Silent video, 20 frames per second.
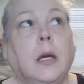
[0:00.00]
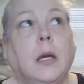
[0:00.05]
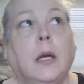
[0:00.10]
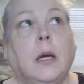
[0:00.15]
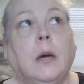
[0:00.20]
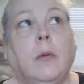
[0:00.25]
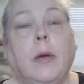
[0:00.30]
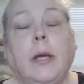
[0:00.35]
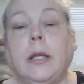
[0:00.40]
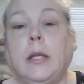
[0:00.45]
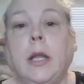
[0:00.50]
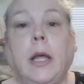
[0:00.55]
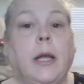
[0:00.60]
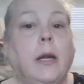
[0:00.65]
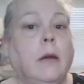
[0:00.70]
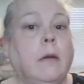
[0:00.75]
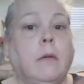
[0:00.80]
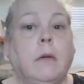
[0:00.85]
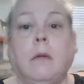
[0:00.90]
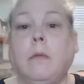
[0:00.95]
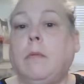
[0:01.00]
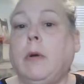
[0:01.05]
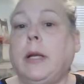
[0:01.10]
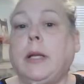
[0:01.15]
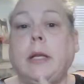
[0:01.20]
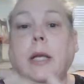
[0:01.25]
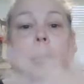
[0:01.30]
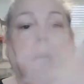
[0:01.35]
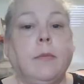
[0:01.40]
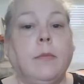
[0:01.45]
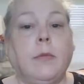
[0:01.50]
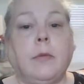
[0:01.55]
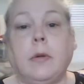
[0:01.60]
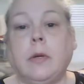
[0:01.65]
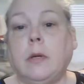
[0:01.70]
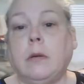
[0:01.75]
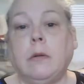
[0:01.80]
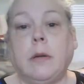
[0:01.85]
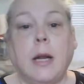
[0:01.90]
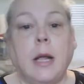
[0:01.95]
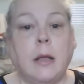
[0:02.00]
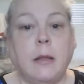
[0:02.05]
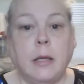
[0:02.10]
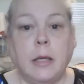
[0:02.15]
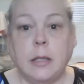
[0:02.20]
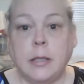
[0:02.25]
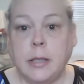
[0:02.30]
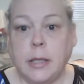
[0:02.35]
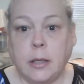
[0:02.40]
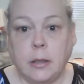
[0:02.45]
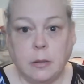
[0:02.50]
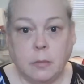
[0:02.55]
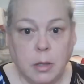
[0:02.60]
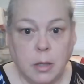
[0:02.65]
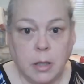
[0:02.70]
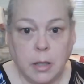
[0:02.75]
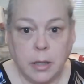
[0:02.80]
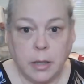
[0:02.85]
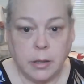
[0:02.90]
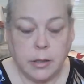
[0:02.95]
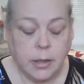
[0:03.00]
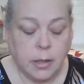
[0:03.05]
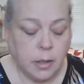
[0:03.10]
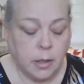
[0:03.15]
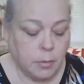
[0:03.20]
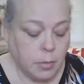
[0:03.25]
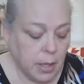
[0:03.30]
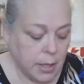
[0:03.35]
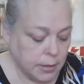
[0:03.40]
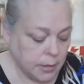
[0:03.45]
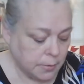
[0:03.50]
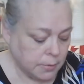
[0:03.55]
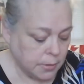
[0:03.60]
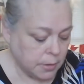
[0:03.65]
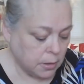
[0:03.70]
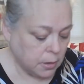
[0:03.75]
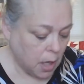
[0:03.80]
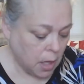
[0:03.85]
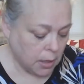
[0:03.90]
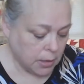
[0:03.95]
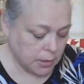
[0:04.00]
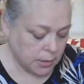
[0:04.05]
a week later, a wind came through and all the azalea, bl- azalea blossoms are gone.